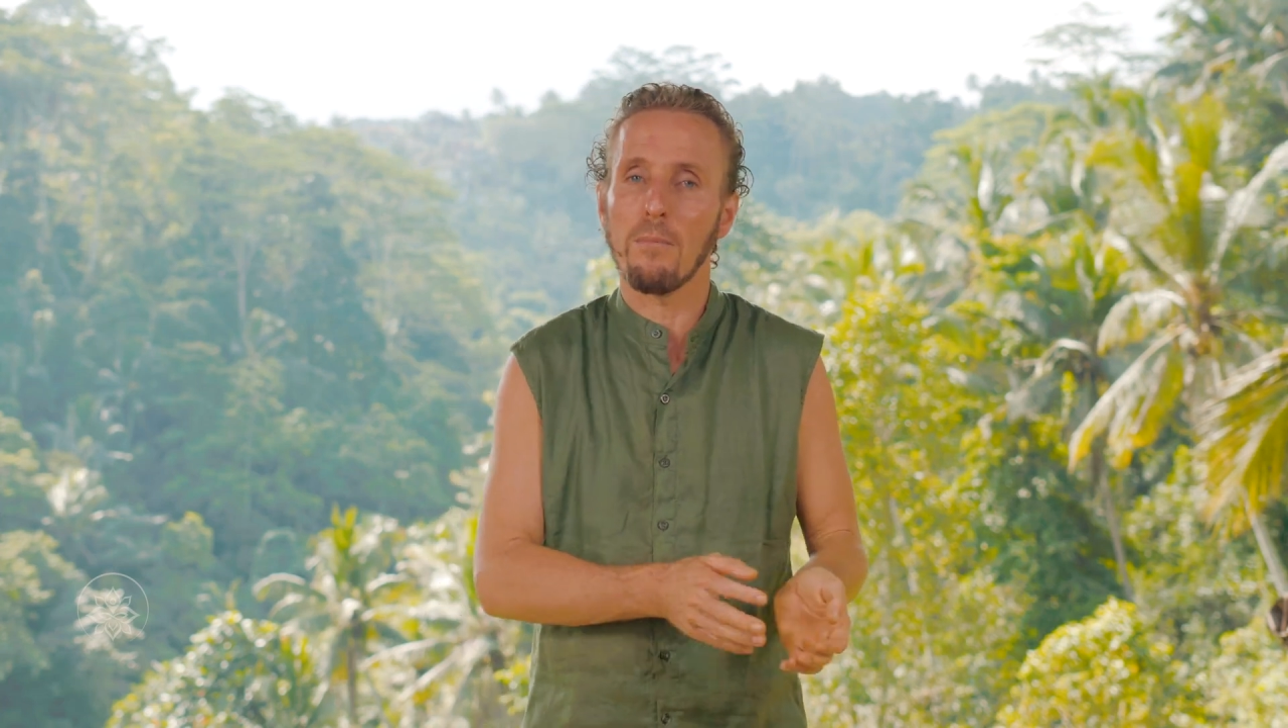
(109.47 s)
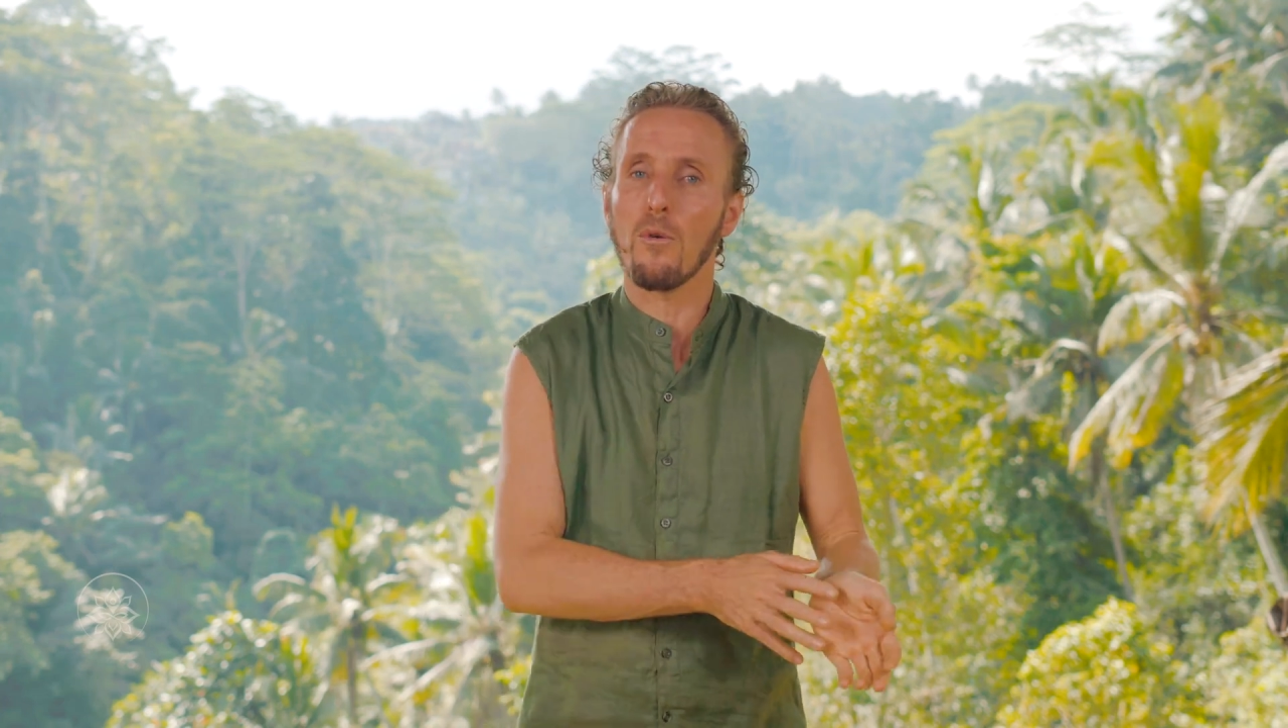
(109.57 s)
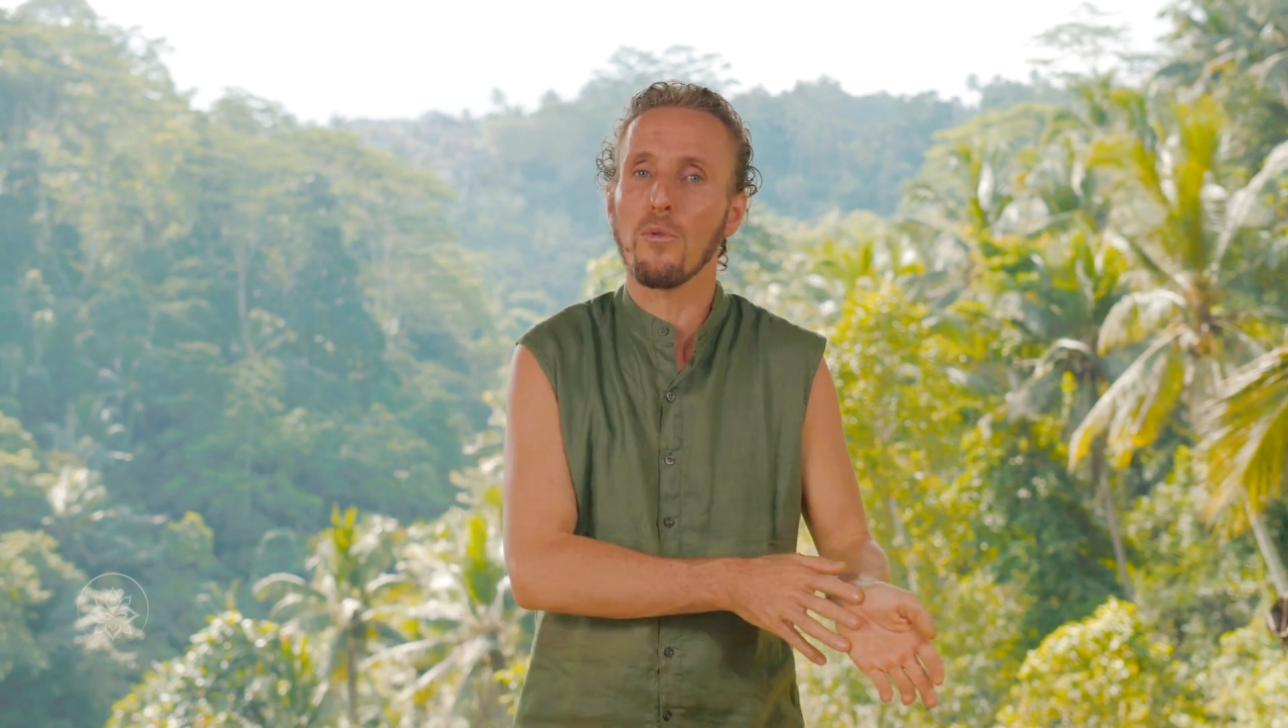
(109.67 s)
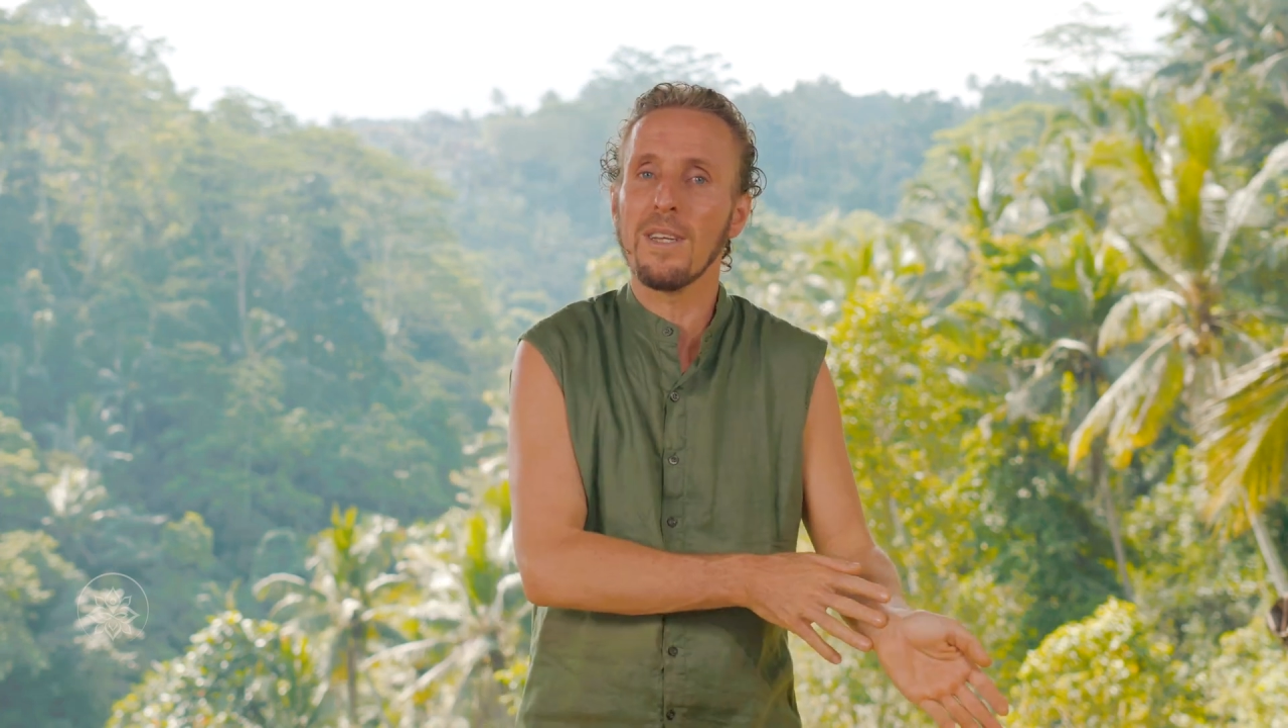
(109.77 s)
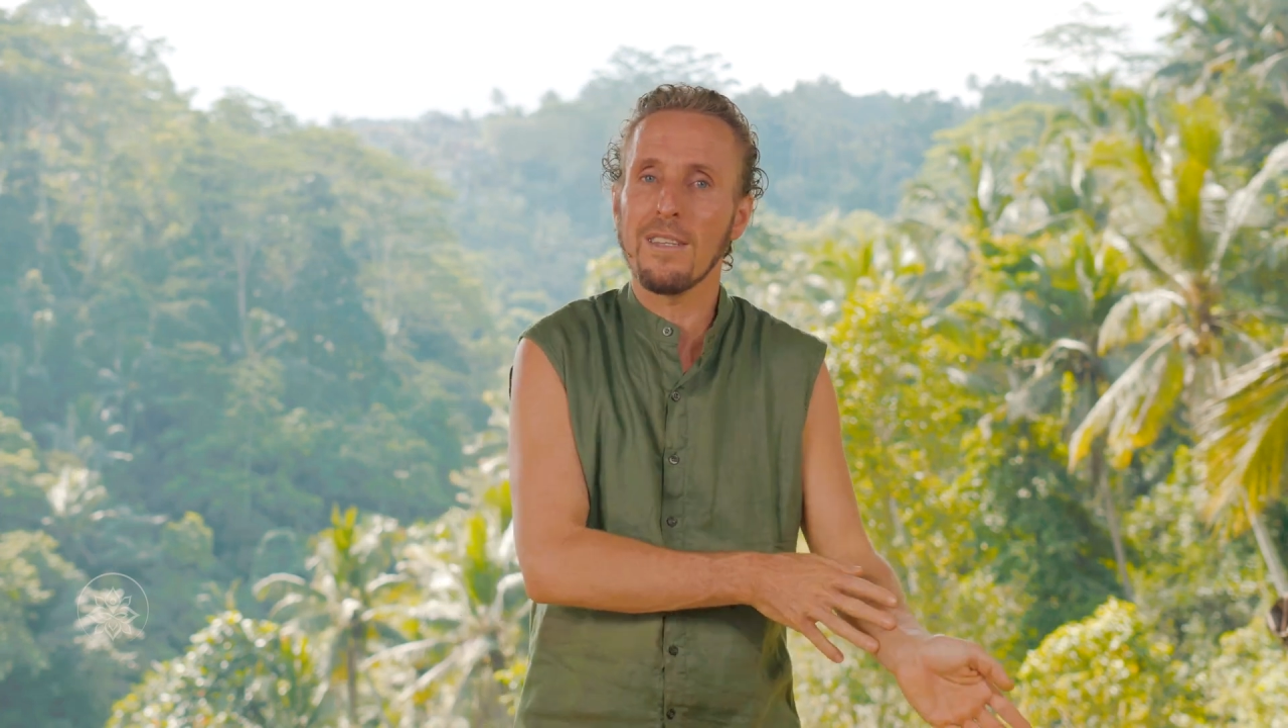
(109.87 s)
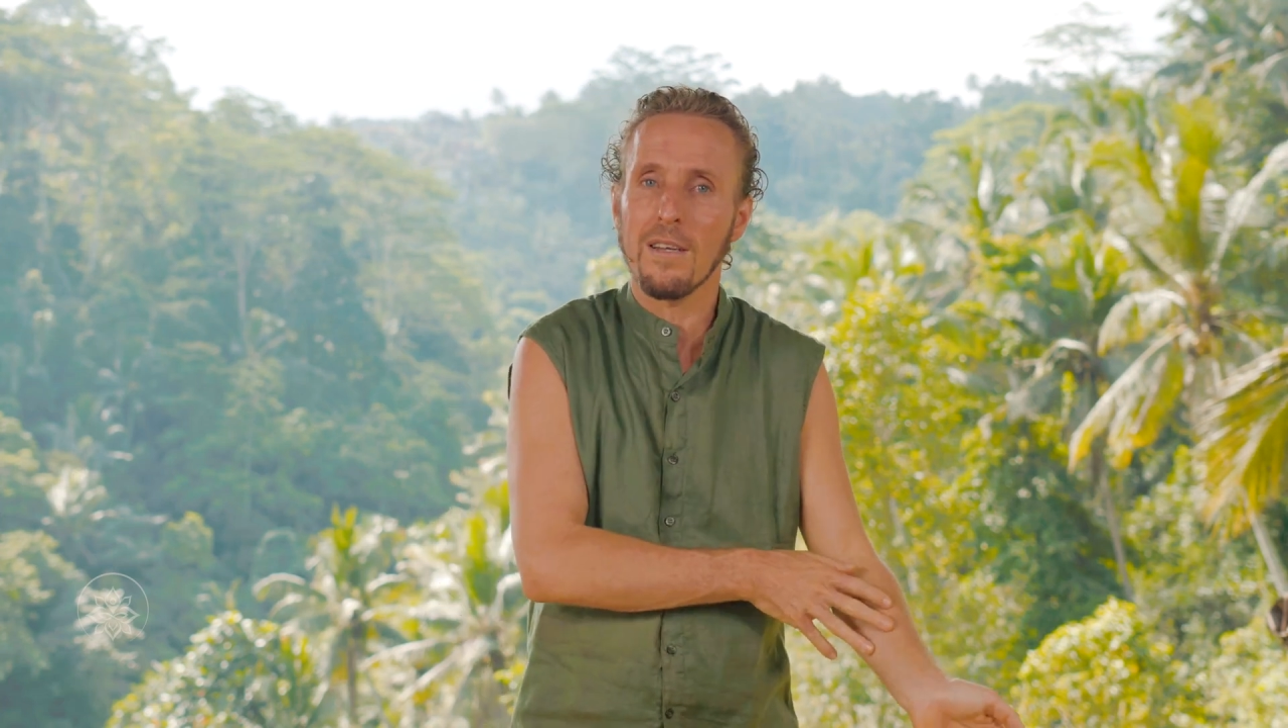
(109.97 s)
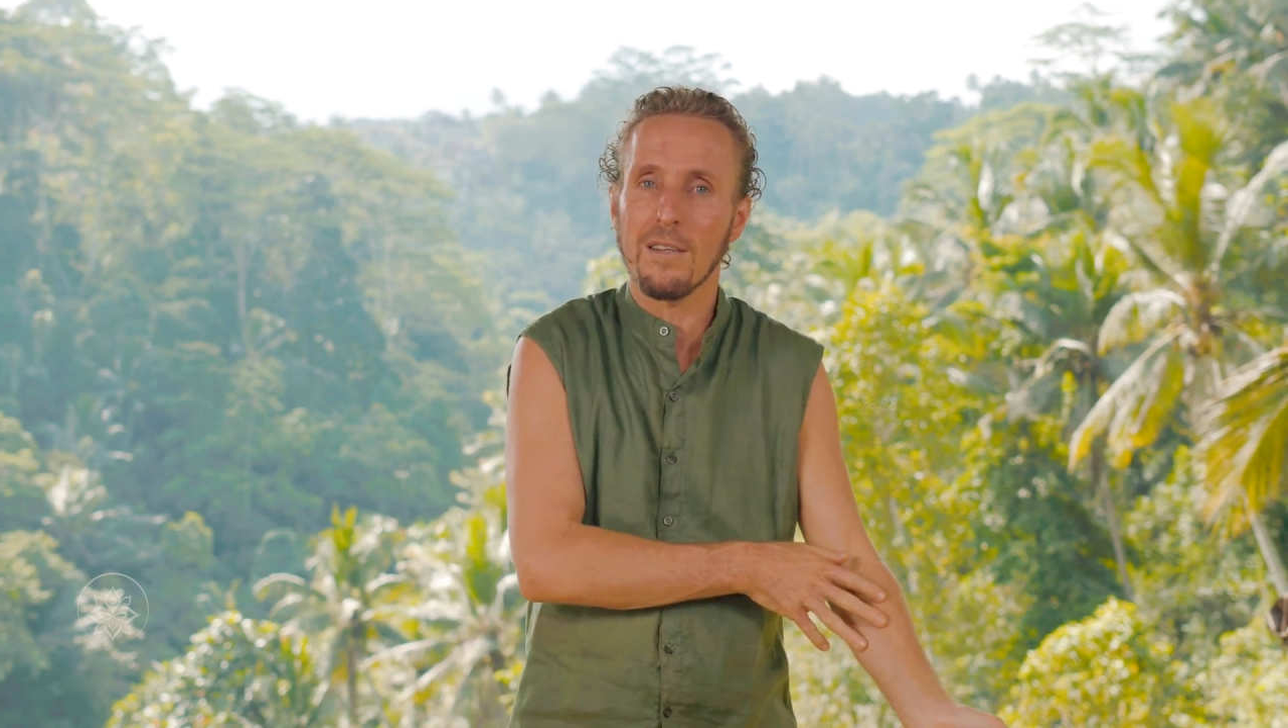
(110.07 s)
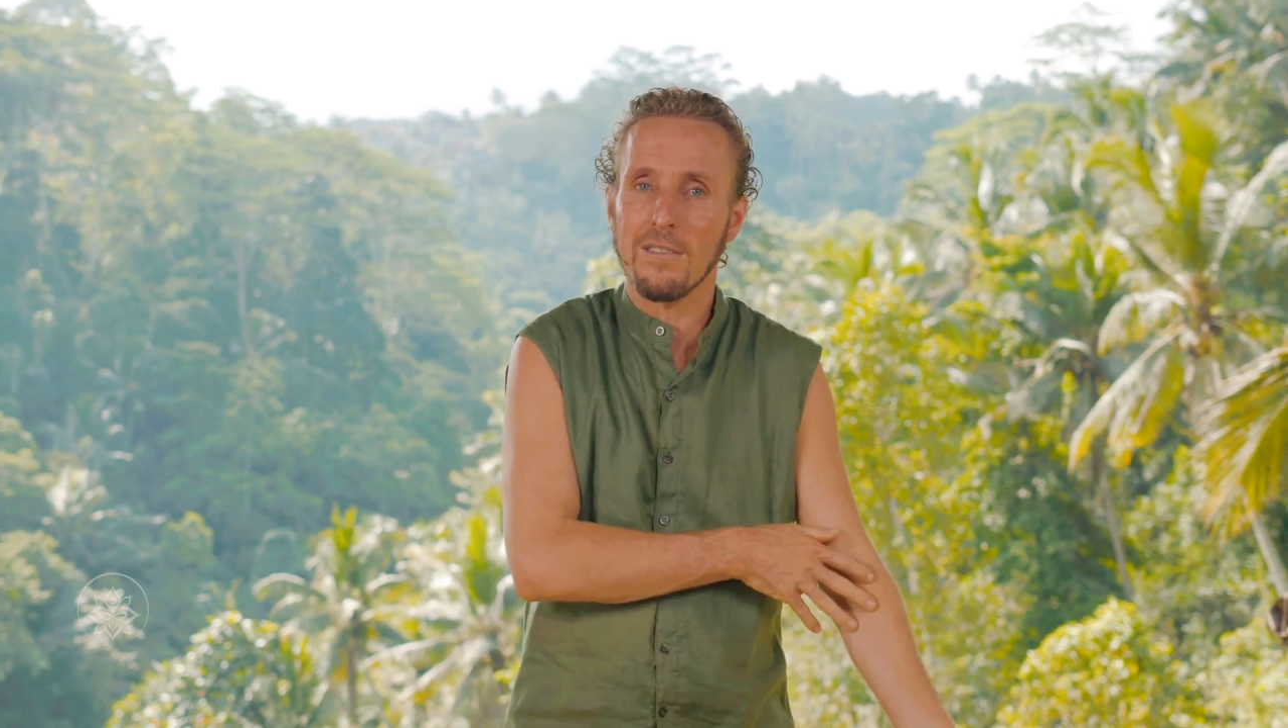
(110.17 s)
meridian